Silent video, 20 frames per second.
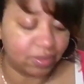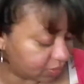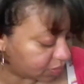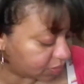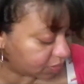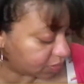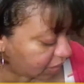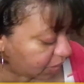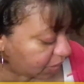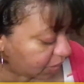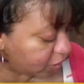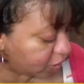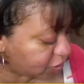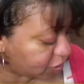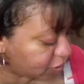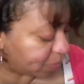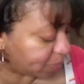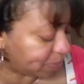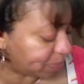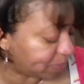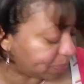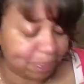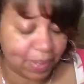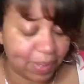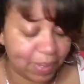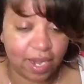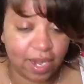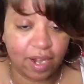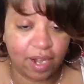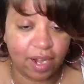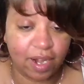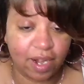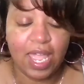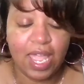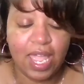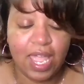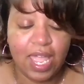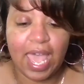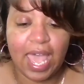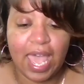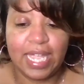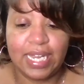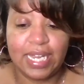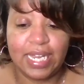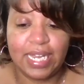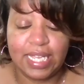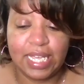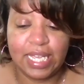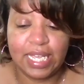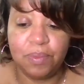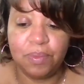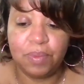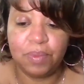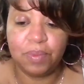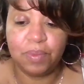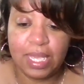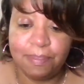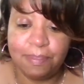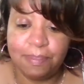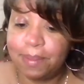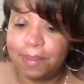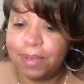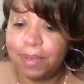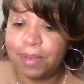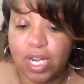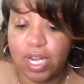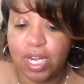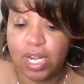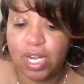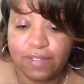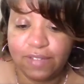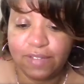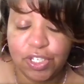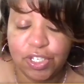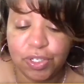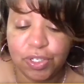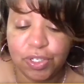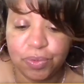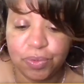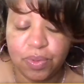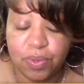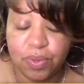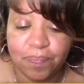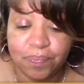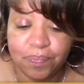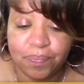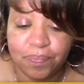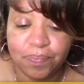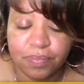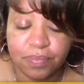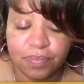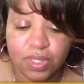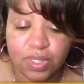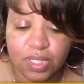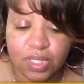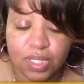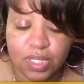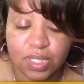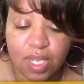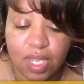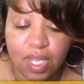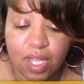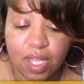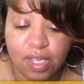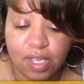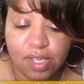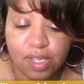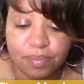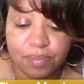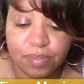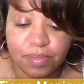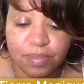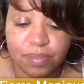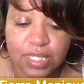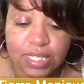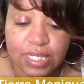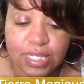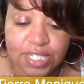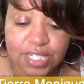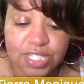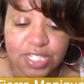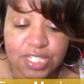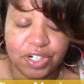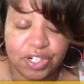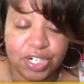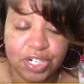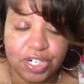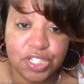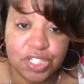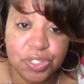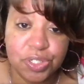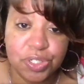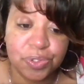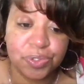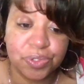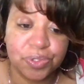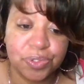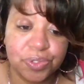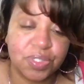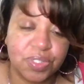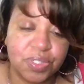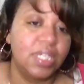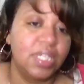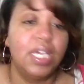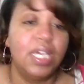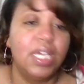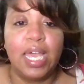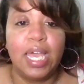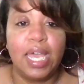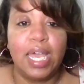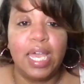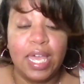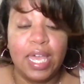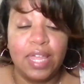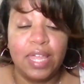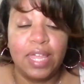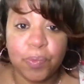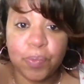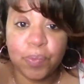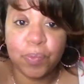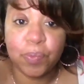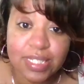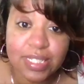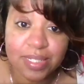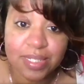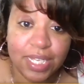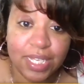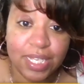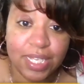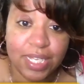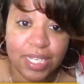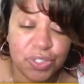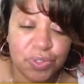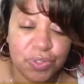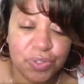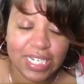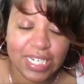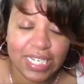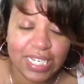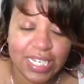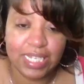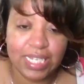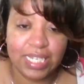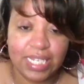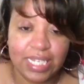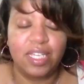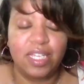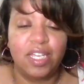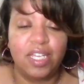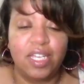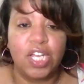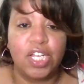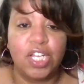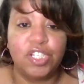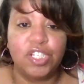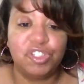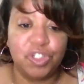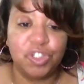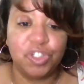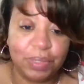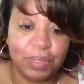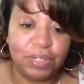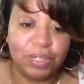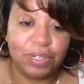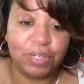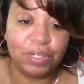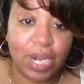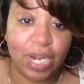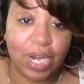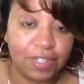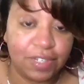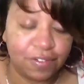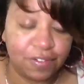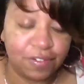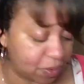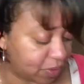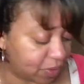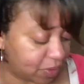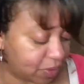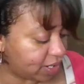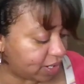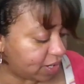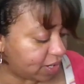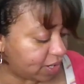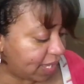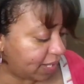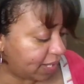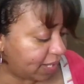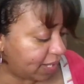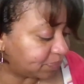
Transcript: He wants you to prepare, and he he may be trying to give you um, the necessary tools and the wisdom that you need to be ready for it. Okay.